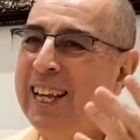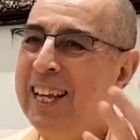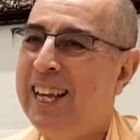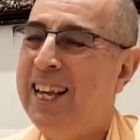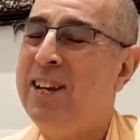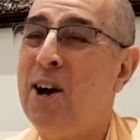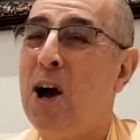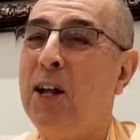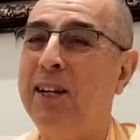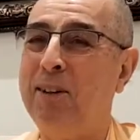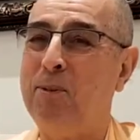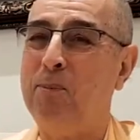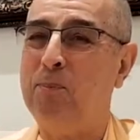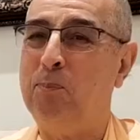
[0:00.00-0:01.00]
he got
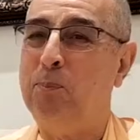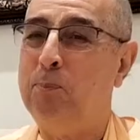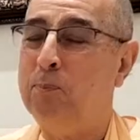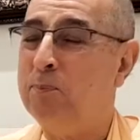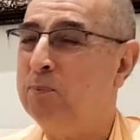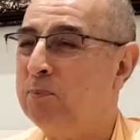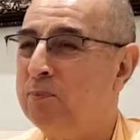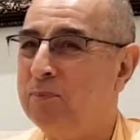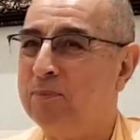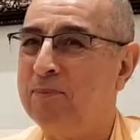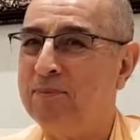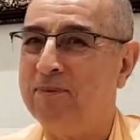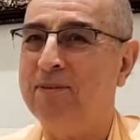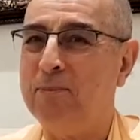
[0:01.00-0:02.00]
it
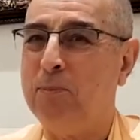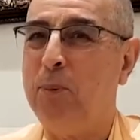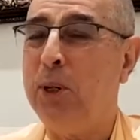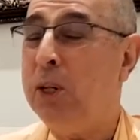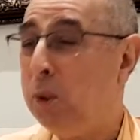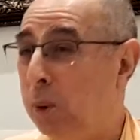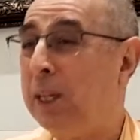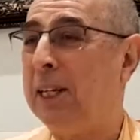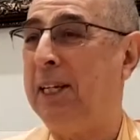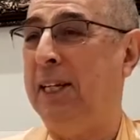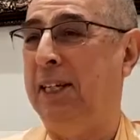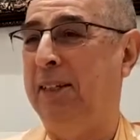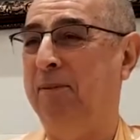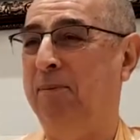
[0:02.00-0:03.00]
pretty quickly.